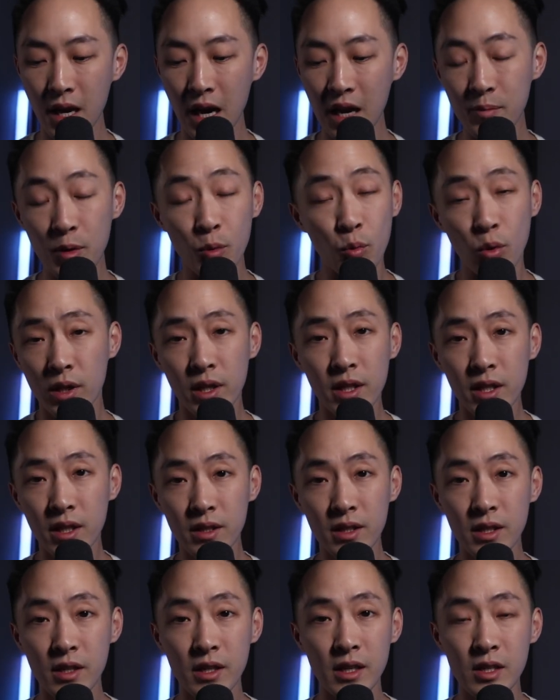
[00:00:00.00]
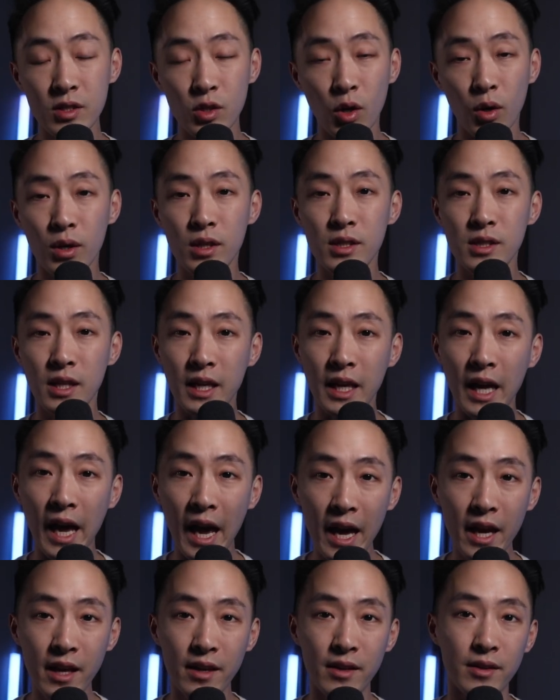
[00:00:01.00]
I've been working on it as hard as I
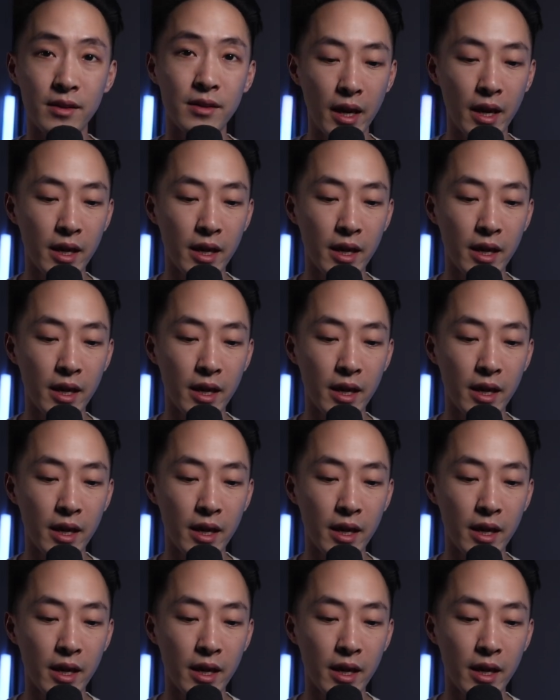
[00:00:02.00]
can.